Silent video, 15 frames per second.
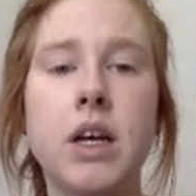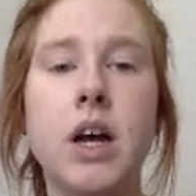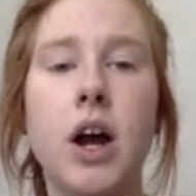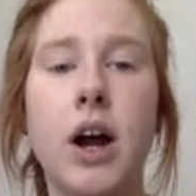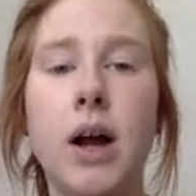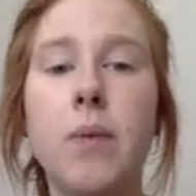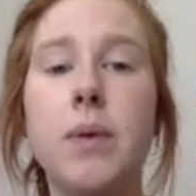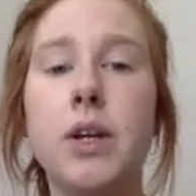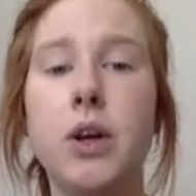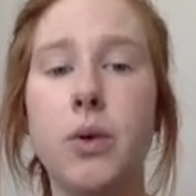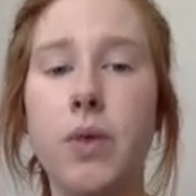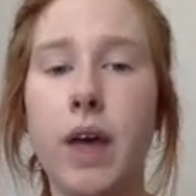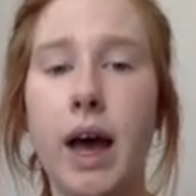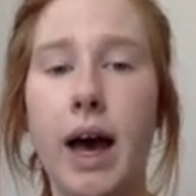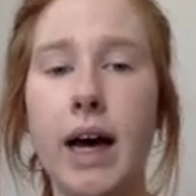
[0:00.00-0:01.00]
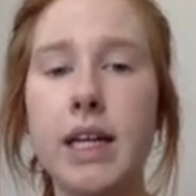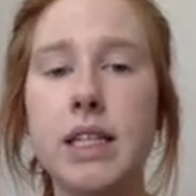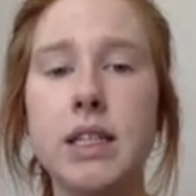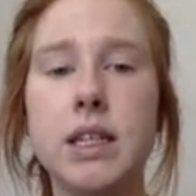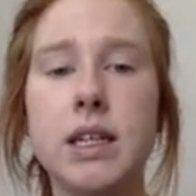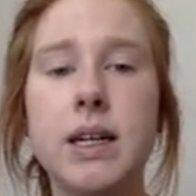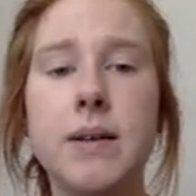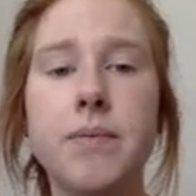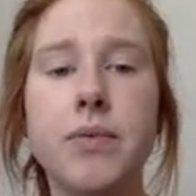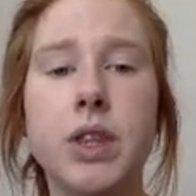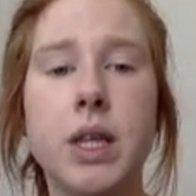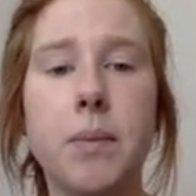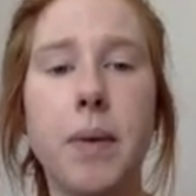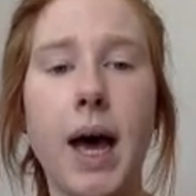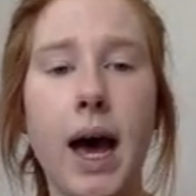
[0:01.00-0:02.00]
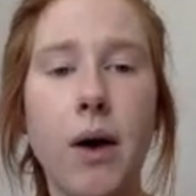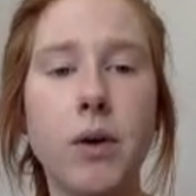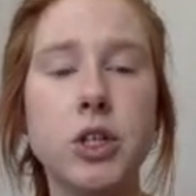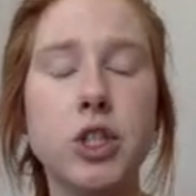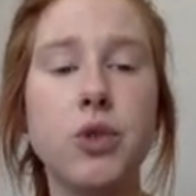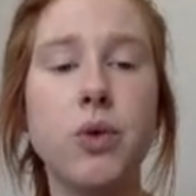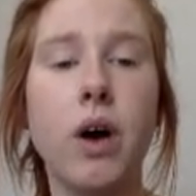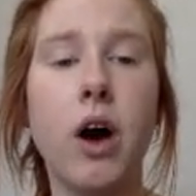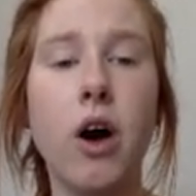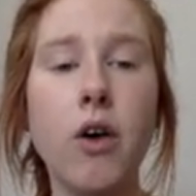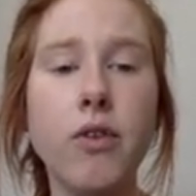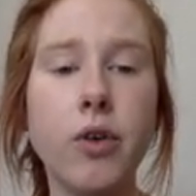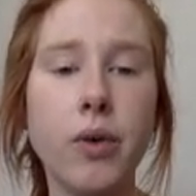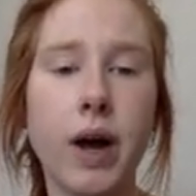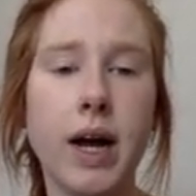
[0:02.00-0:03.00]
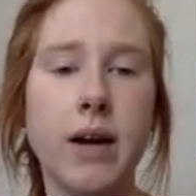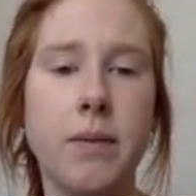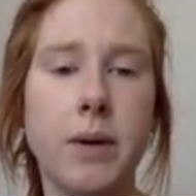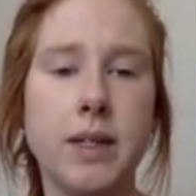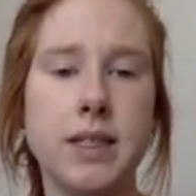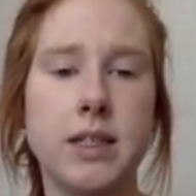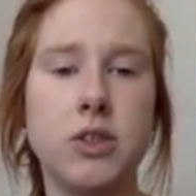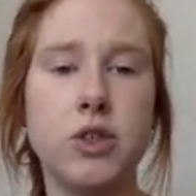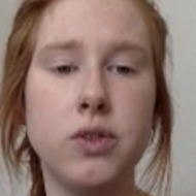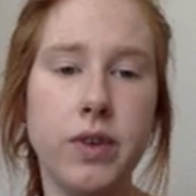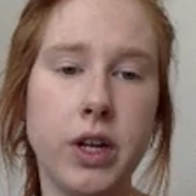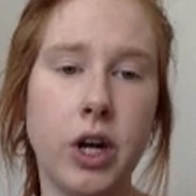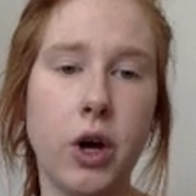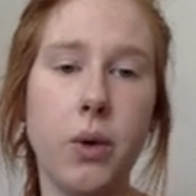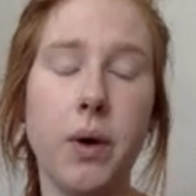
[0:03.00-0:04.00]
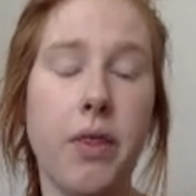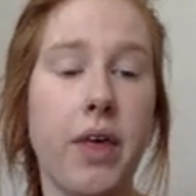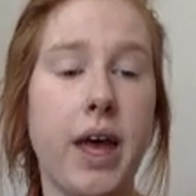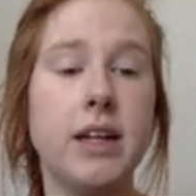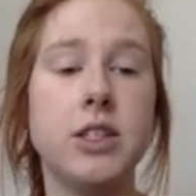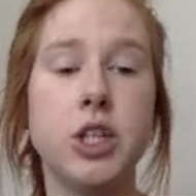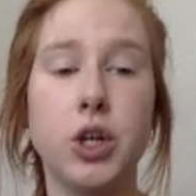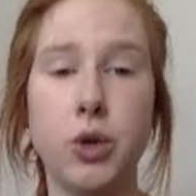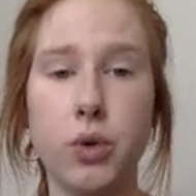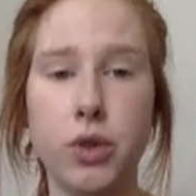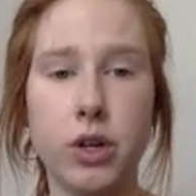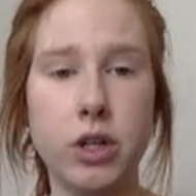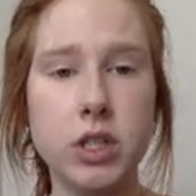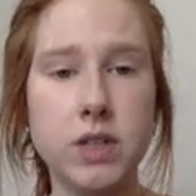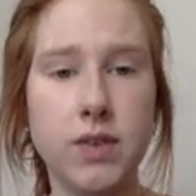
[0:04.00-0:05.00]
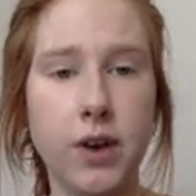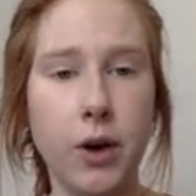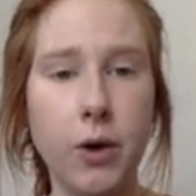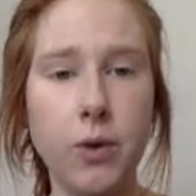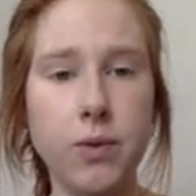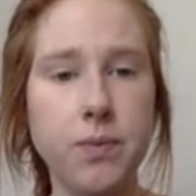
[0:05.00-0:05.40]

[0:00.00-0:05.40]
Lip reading: Right? We know that. The power to override a presidential veto with a 2/3 vote.